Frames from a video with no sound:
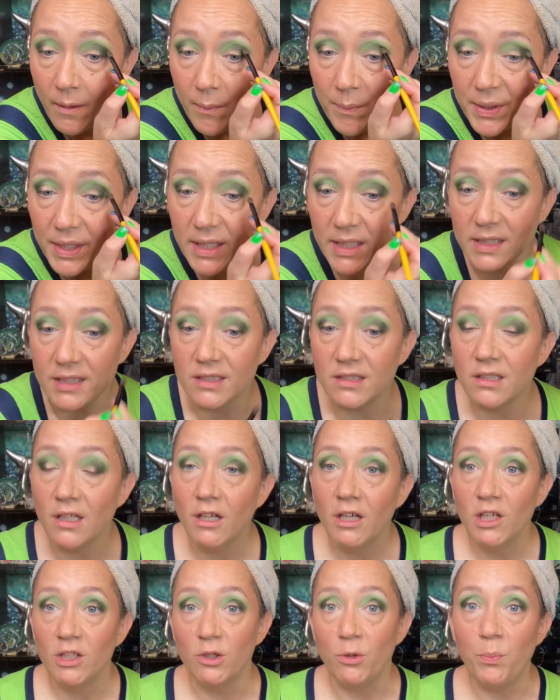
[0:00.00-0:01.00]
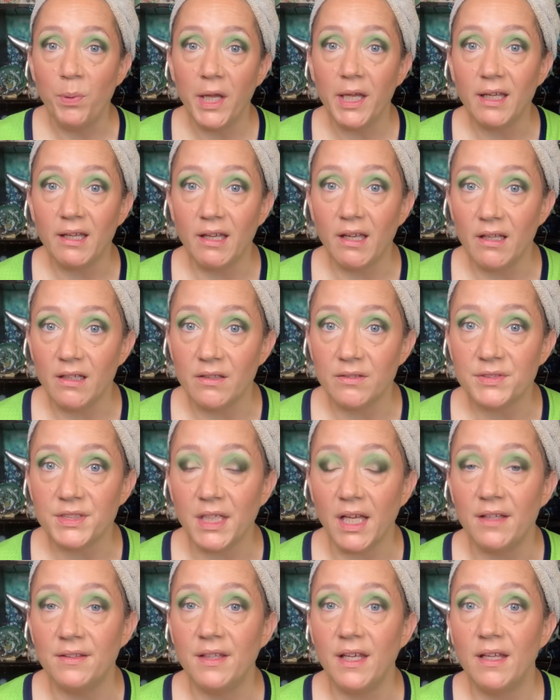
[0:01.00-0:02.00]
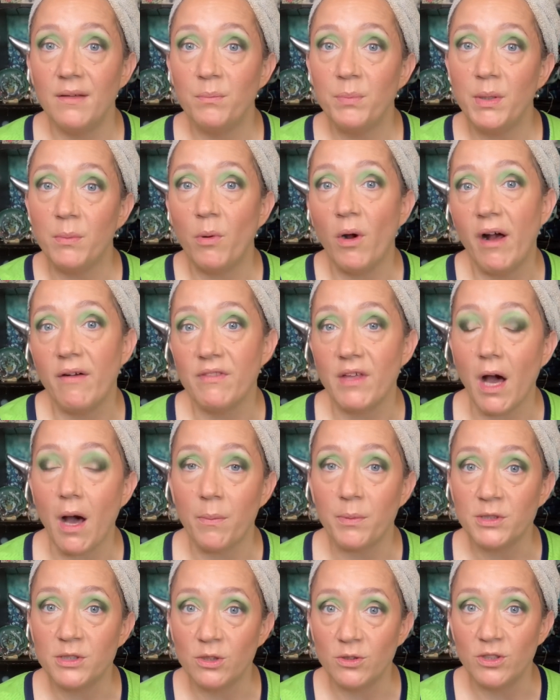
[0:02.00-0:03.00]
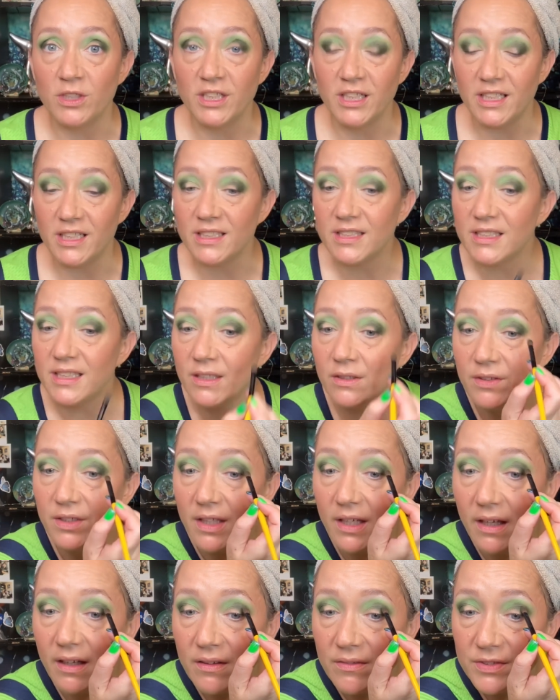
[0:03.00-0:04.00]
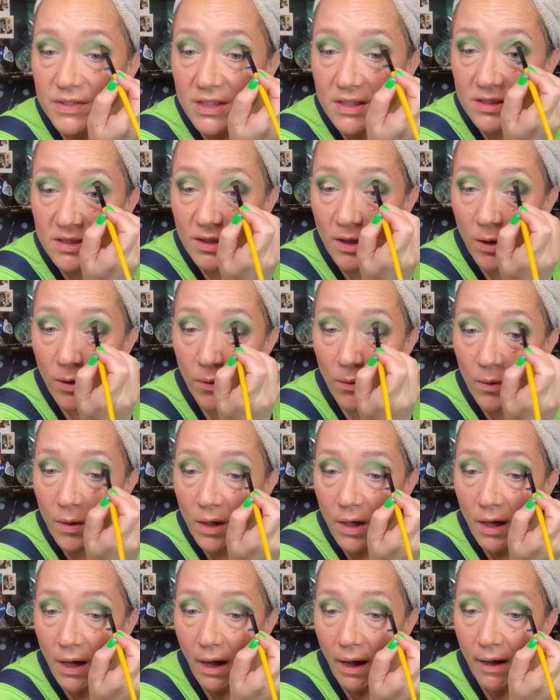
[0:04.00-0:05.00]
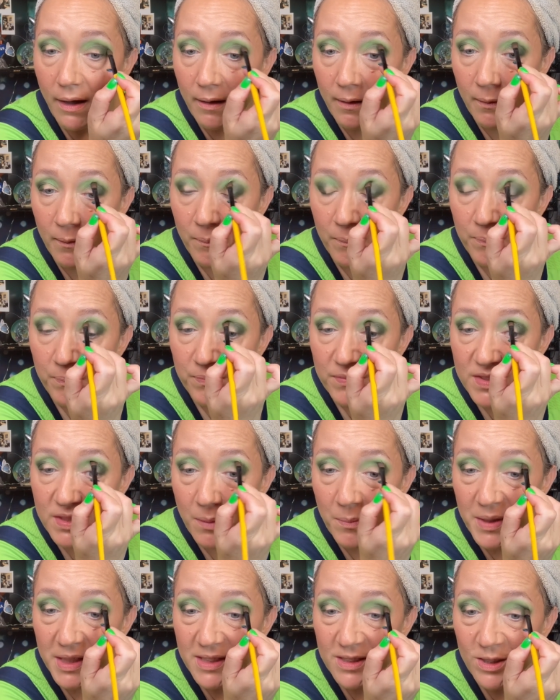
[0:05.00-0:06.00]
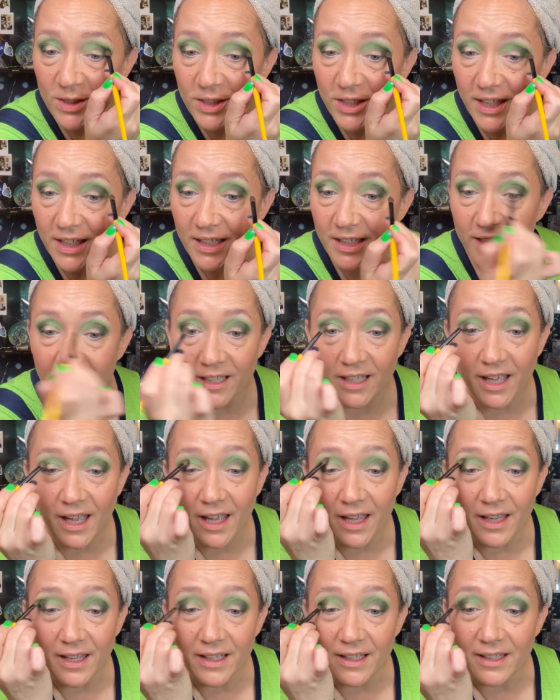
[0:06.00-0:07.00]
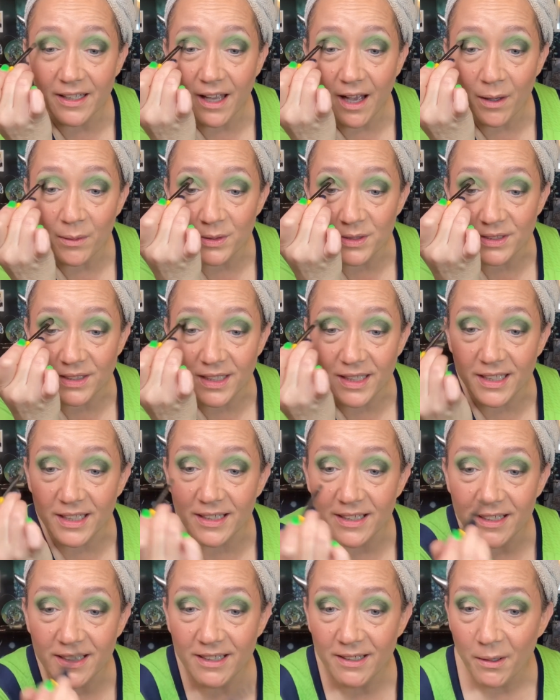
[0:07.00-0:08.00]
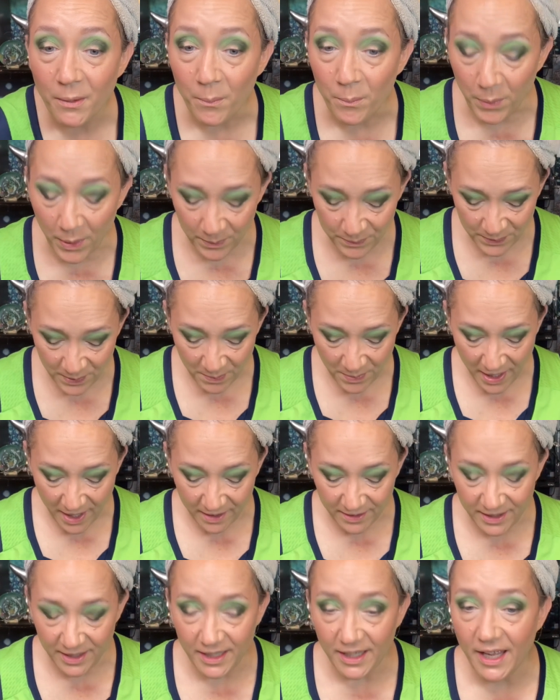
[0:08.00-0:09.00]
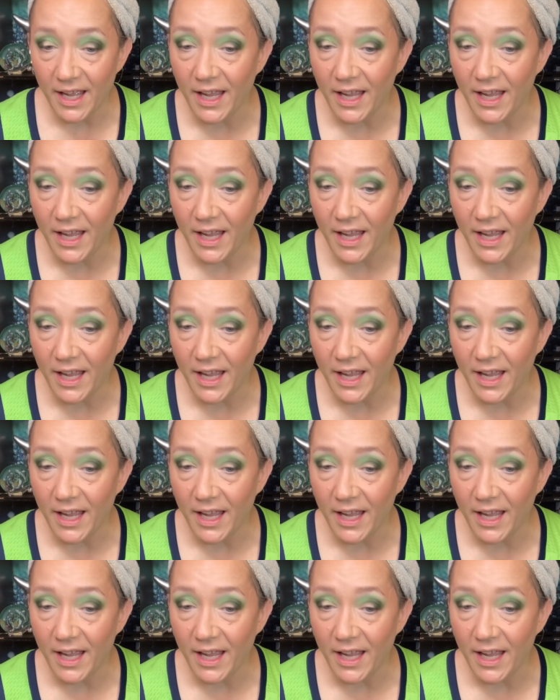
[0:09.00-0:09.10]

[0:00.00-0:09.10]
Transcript: because you pick gifts and then people have the opportunity to steal the gifts. So um, somebody took it, and I was like bummed about it.